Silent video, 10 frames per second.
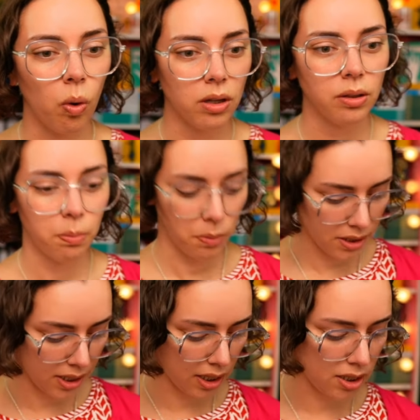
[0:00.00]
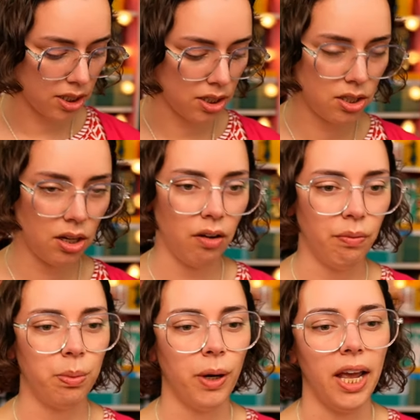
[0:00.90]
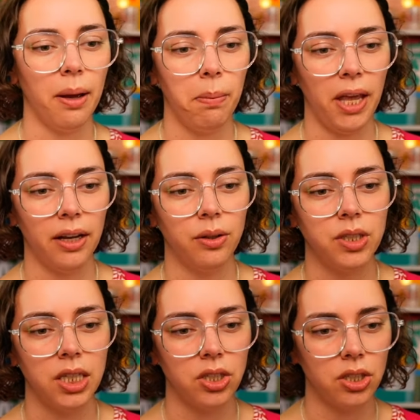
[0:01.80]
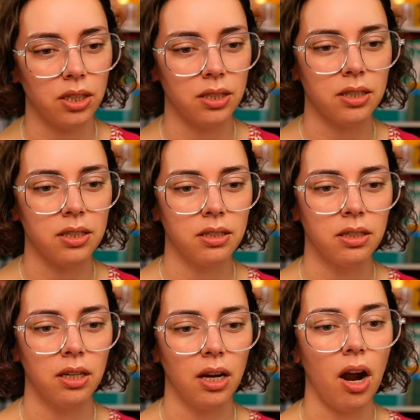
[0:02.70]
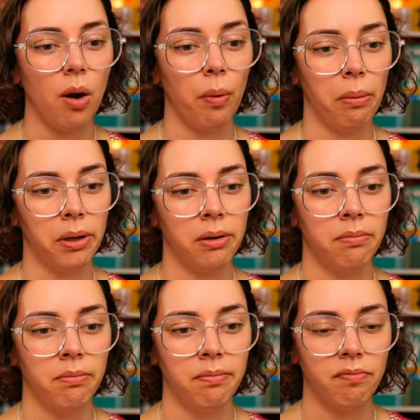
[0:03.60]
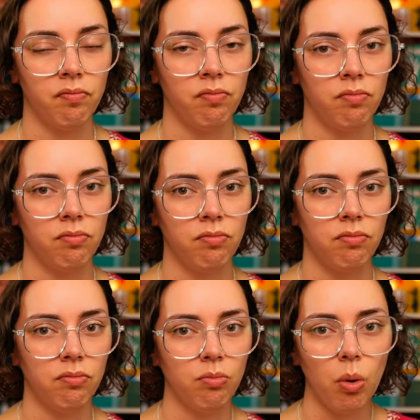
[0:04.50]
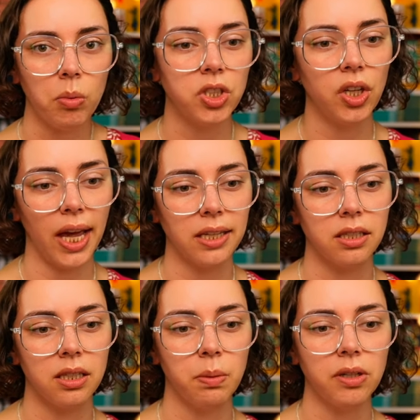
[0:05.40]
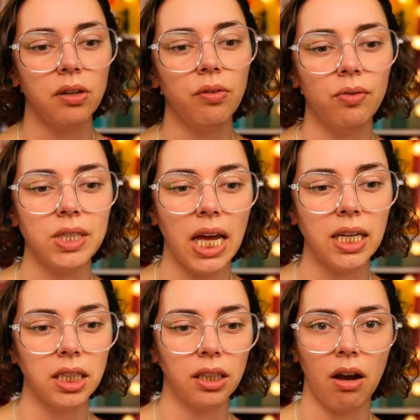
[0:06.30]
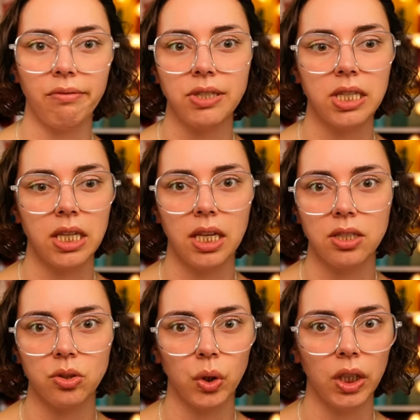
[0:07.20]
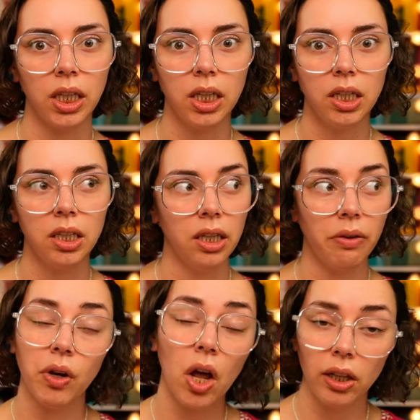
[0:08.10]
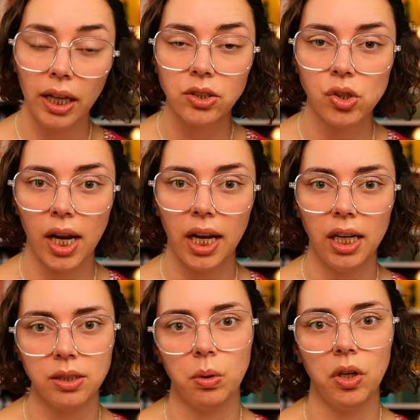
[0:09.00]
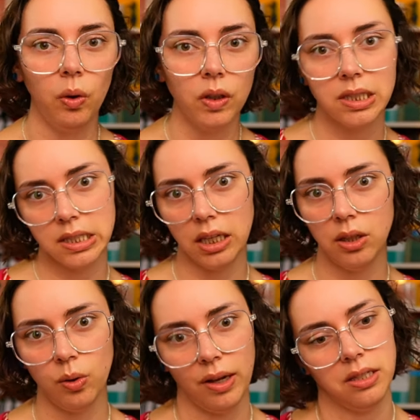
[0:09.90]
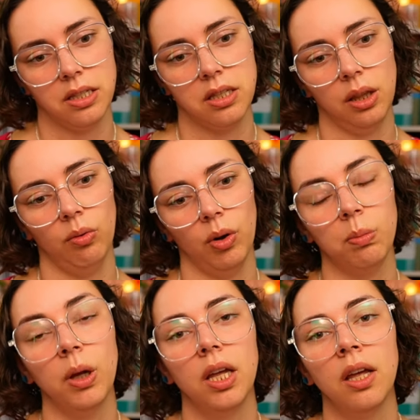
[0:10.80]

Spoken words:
What percentage of piano teachers are women? What would you guess? Especially if you've attended conferences or even online trainings where you can see who else is in the room.